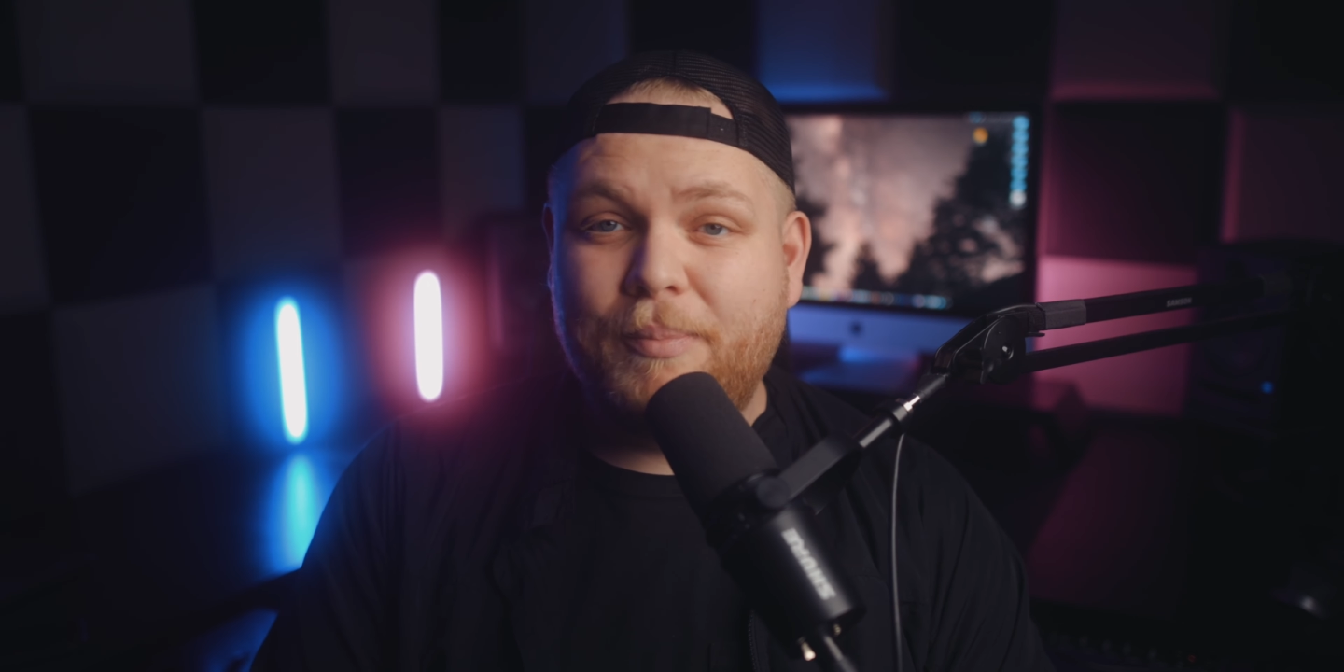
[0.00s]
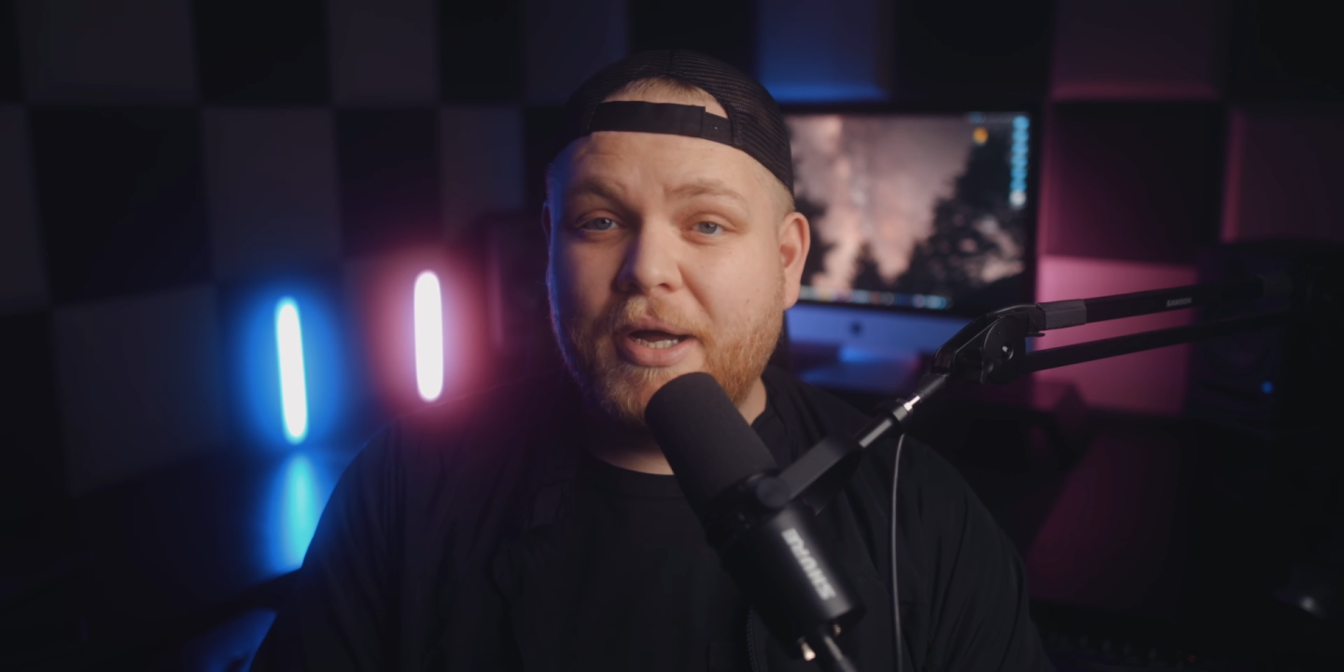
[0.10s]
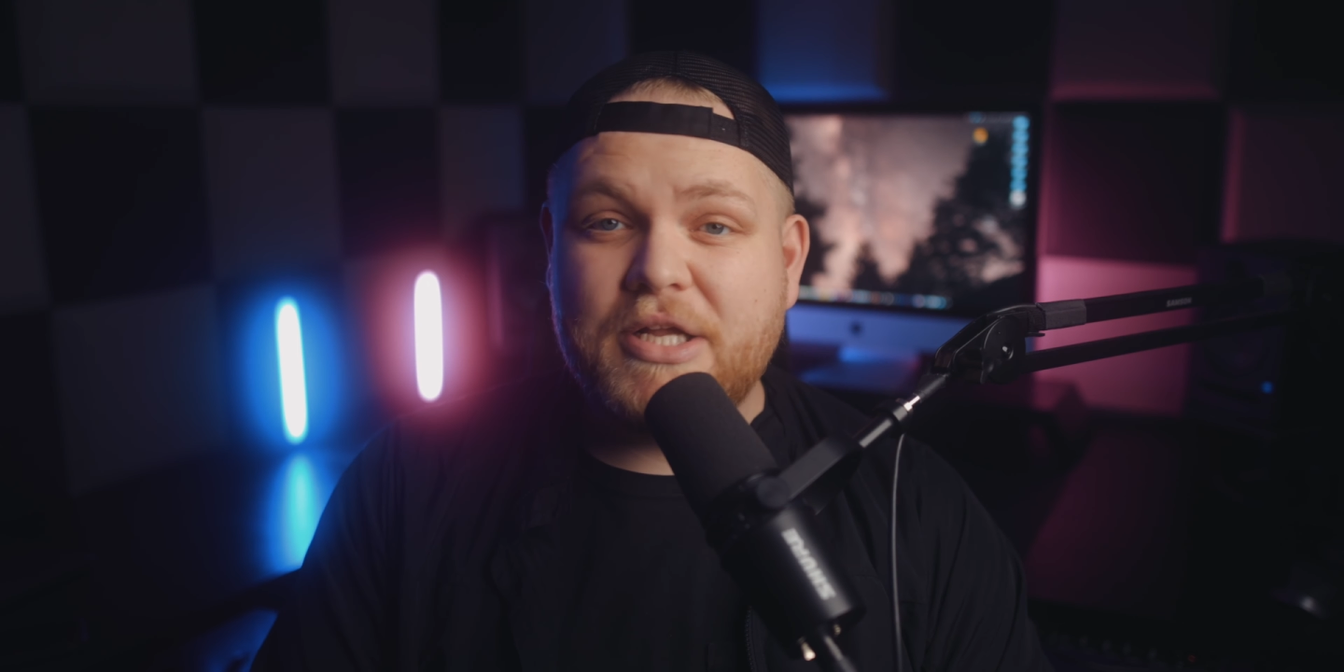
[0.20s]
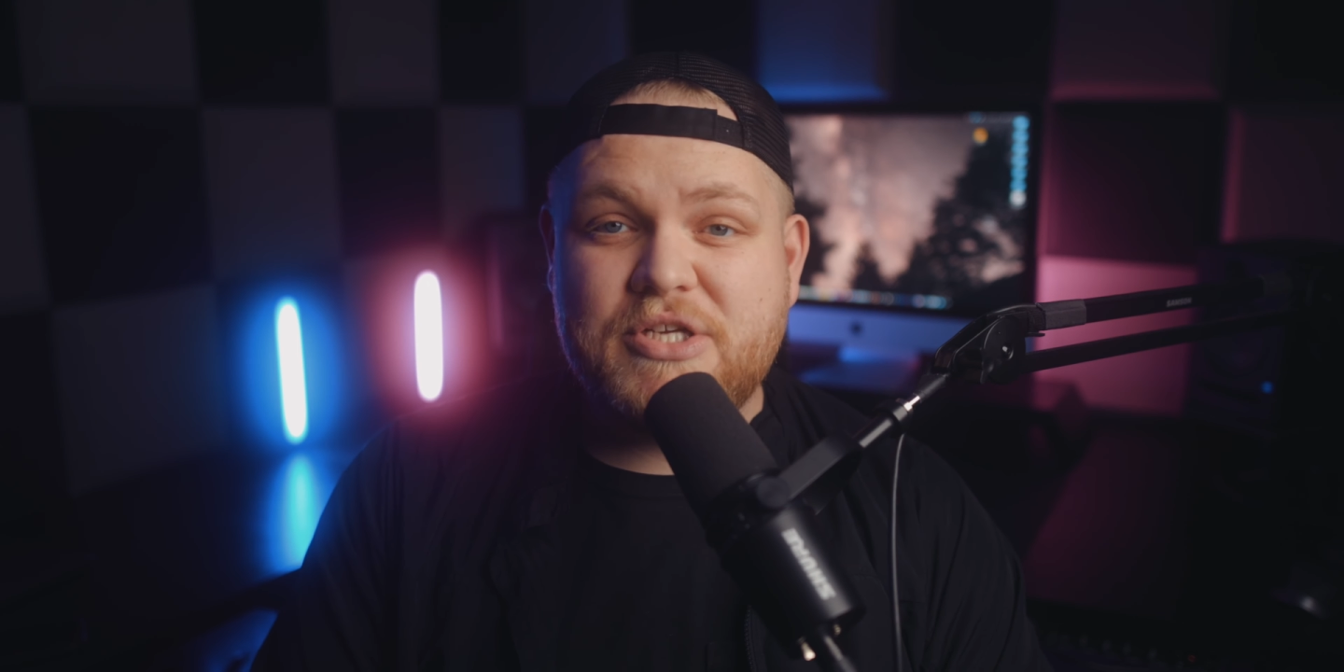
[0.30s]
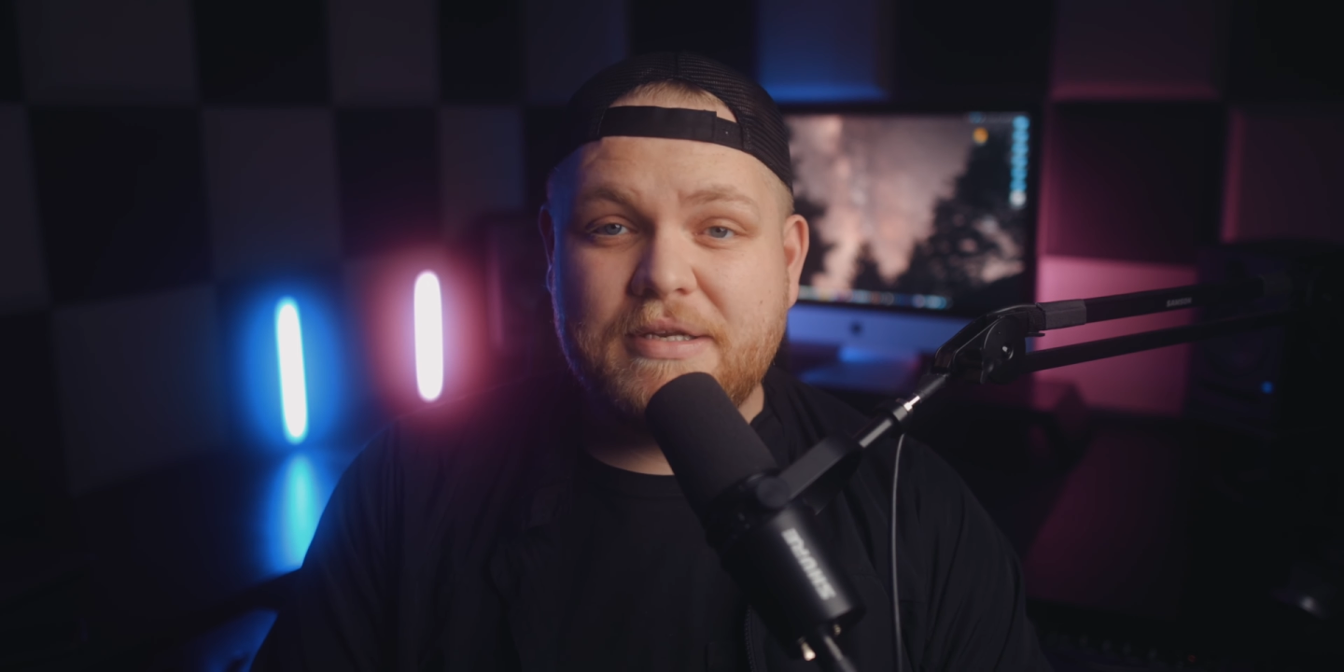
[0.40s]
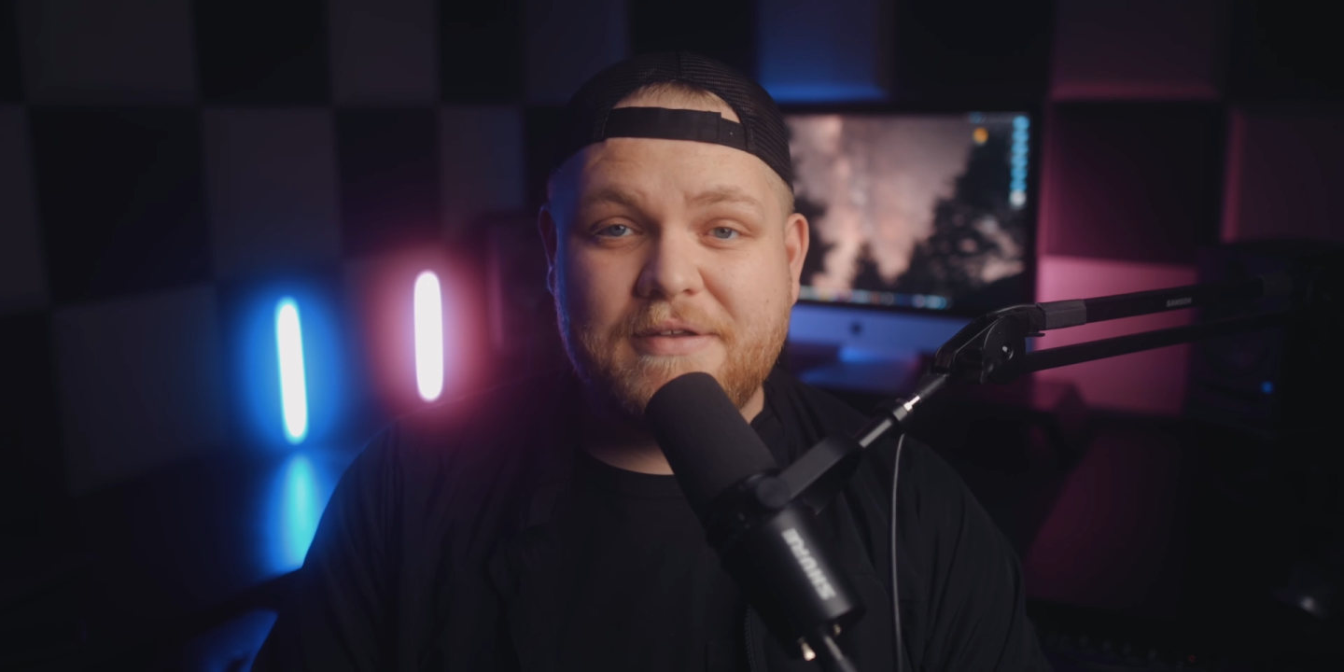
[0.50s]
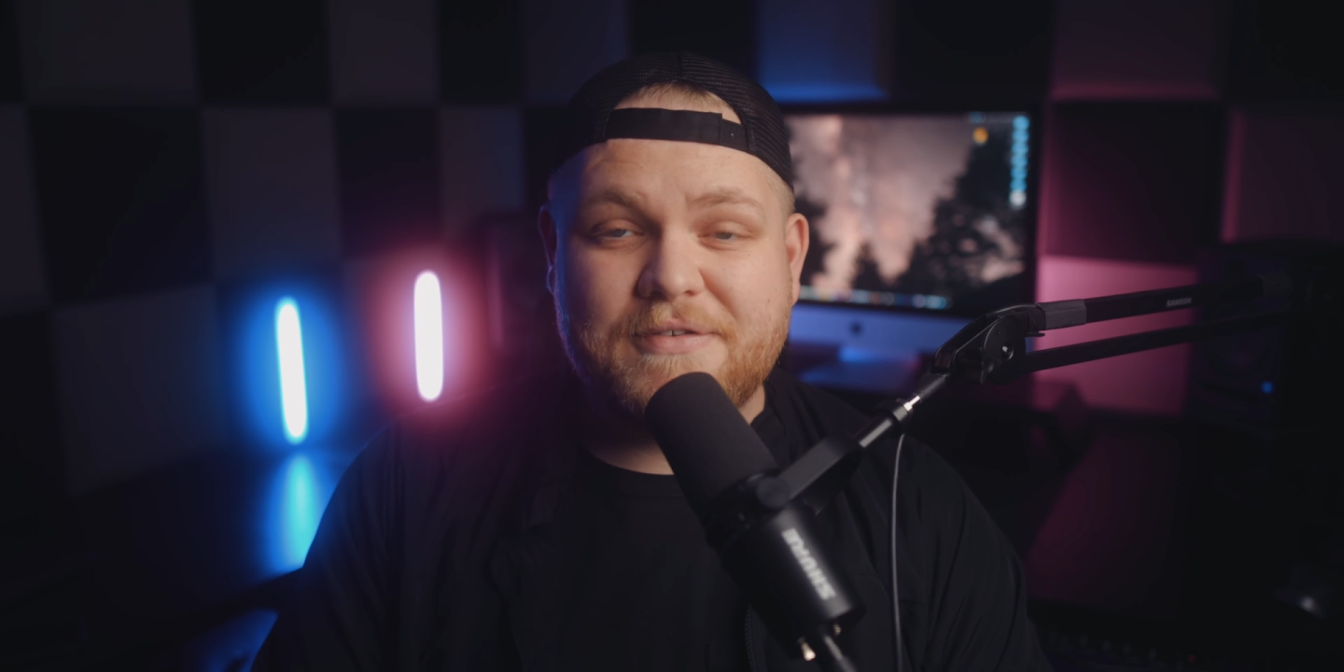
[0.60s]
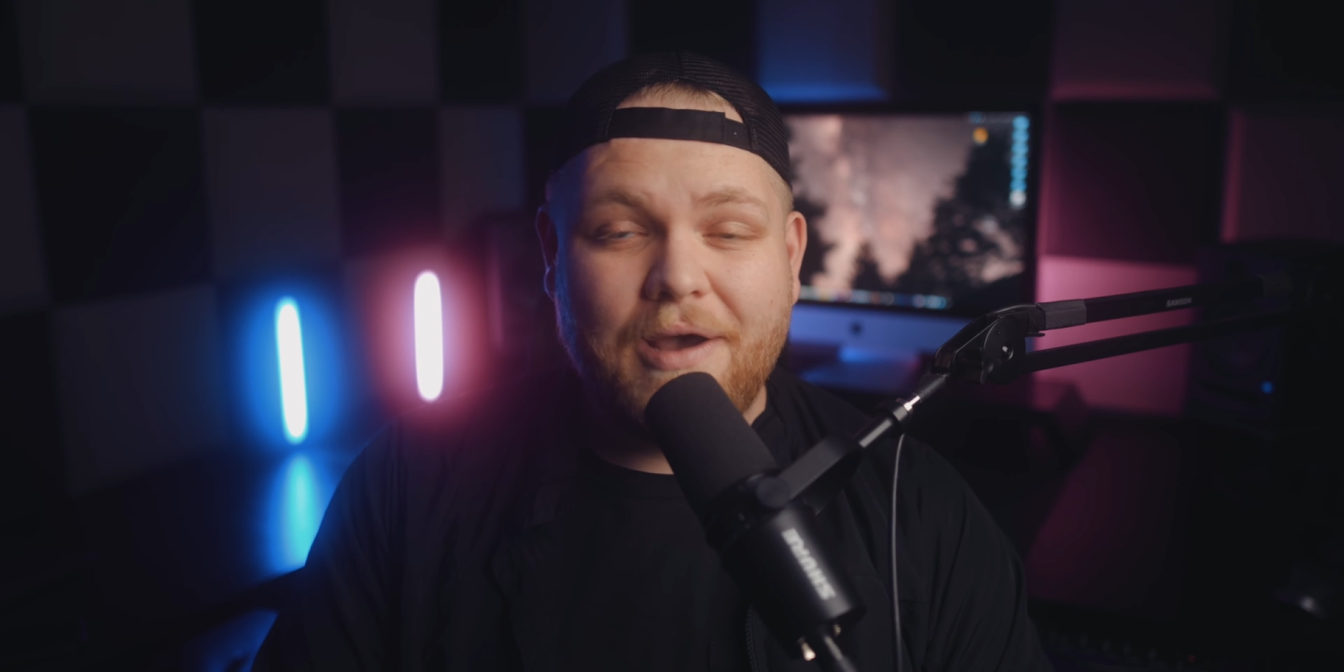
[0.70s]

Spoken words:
punchiness